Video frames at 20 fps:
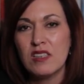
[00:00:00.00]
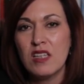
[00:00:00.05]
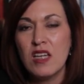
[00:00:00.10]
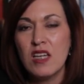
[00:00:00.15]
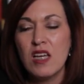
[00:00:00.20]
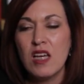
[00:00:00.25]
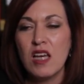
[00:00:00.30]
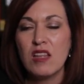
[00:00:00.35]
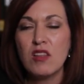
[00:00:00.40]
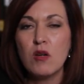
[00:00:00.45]

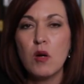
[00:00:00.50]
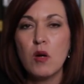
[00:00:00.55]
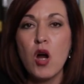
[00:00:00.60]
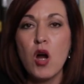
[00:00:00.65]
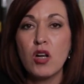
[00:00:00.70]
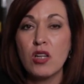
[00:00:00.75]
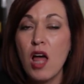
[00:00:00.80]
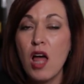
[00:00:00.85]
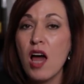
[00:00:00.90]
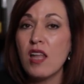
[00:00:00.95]
There are a
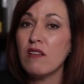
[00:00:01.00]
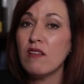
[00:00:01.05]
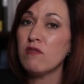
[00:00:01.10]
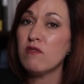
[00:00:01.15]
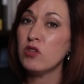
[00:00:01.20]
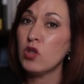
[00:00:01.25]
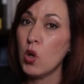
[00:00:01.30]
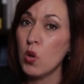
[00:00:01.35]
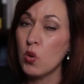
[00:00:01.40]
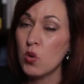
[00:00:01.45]
lot of
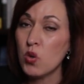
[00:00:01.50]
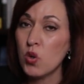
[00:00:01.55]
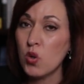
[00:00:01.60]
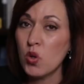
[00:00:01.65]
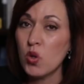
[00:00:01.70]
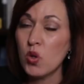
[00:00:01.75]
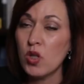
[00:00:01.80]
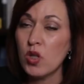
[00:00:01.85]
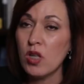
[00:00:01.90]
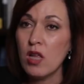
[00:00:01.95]

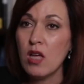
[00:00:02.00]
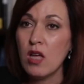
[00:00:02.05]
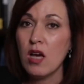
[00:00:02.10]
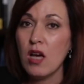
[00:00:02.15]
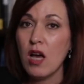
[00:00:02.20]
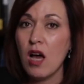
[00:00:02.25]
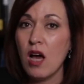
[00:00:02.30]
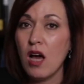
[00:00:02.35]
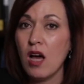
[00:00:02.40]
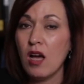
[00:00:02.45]
local
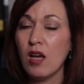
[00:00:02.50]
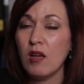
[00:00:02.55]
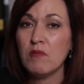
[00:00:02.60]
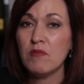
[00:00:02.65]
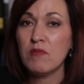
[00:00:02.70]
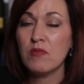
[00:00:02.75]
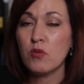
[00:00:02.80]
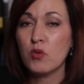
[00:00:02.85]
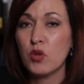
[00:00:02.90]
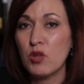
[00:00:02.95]
um,
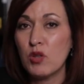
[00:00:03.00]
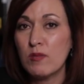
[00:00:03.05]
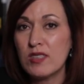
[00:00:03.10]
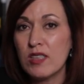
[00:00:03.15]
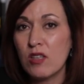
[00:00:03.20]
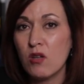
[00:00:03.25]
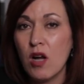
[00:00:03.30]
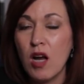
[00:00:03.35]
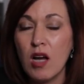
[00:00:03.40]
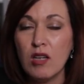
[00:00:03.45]
groups that
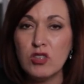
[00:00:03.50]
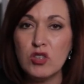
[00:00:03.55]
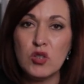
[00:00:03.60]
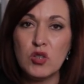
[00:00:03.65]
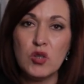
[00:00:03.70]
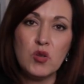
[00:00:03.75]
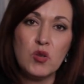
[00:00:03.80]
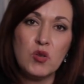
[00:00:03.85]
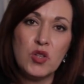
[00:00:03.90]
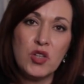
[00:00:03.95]
are
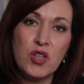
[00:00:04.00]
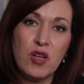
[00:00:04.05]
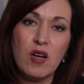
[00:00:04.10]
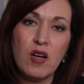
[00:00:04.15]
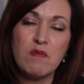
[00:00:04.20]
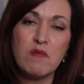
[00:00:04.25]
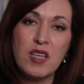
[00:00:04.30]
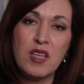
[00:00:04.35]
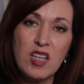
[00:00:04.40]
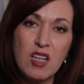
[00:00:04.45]
also, you know, I'm
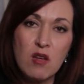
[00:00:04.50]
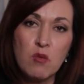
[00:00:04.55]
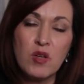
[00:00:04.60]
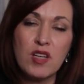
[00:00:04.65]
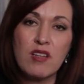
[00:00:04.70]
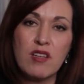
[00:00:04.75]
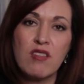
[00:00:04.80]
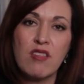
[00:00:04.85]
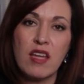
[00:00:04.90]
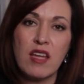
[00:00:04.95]
meeting
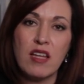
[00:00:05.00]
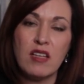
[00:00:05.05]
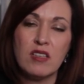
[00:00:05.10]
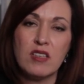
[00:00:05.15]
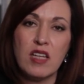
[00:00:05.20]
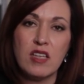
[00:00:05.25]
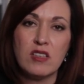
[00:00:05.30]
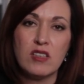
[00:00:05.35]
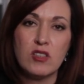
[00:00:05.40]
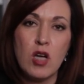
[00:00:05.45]
with and,
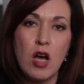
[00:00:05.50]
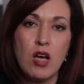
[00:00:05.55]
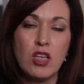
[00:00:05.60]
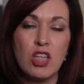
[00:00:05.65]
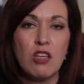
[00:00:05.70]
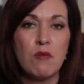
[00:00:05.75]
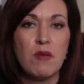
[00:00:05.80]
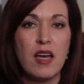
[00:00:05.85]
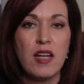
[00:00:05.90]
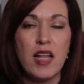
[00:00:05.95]
and talking
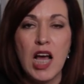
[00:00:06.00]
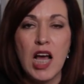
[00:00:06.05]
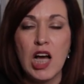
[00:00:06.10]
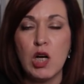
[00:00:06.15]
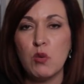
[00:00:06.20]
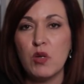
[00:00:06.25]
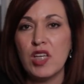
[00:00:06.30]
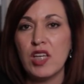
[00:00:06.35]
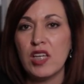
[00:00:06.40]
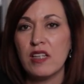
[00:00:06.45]
about how we
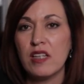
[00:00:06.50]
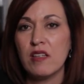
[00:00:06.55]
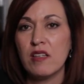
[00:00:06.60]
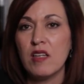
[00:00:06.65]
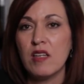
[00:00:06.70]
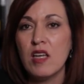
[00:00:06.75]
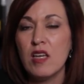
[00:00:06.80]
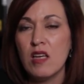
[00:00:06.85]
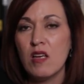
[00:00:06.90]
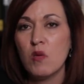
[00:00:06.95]
can
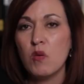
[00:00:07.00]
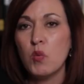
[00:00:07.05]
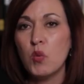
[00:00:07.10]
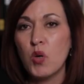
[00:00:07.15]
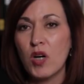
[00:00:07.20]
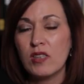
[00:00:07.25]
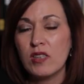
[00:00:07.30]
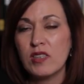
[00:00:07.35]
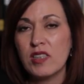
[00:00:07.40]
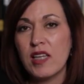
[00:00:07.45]
work
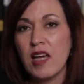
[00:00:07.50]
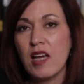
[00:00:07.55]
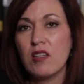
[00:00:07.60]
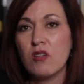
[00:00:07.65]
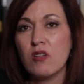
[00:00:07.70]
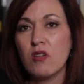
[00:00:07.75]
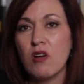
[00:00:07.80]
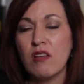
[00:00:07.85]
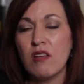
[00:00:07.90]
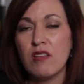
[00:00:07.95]
together
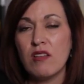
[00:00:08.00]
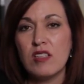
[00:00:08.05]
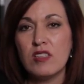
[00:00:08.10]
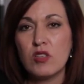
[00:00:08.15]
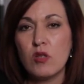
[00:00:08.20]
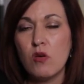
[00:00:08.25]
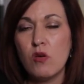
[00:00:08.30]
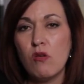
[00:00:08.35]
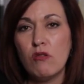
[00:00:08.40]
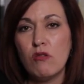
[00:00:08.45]
on these
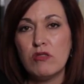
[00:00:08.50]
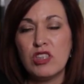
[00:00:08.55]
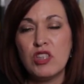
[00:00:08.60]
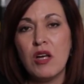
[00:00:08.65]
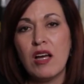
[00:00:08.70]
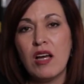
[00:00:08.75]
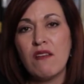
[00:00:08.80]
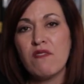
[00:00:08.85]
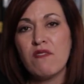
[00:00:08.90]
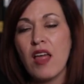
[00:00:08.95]
goals. You know, I,
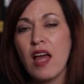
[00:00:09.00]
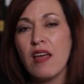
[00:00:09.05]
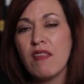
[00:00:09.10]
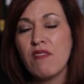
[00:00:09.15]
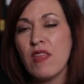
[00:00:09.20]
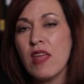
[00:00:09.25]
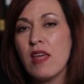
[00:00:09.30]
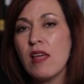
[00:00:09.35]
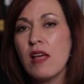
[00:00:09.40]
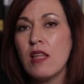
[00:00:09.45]
I
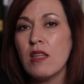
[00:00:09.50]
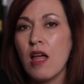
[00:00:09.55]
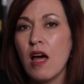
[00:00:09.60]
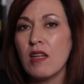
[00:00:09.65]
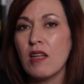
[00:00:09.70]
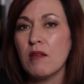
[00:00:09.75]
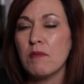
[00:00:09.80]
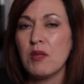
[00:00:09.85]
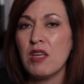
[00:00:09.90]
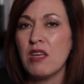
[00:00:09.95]
think a lot of
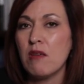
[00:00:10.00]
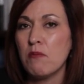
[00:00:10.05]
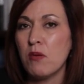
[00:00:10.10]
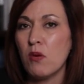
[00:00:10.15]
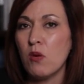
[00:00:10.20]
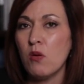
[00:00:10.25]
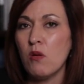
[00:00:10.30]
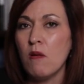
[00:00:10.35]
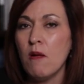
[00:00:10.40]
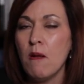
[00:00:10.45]
people
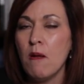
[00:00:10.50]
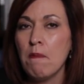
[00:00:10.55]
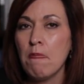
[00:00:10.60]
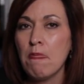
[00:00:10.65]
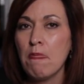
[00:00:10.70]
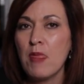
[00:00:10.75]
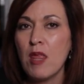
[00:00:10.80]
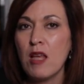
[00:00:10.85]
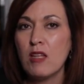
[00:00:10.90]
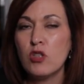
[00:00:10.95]

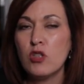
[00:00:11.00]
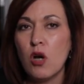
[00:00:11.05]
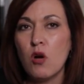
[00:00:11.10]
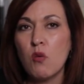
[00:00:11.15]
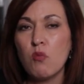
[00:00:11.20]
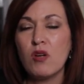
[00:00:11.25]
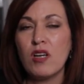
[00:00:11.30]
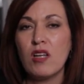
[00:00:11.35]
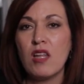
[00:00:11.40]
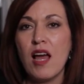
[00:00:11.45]
don't
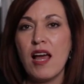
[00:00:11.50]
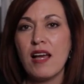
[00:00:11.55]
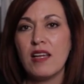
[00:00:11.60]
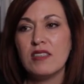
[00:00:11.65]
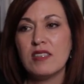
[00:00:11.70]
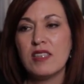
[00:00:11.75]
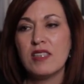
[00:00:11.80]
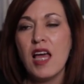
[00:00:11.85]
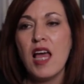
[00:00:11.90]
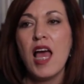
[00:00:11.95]
realize
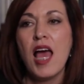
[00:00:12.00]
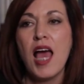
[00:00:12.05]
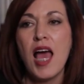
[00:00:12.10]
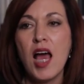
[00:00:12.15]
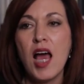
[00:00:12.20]
how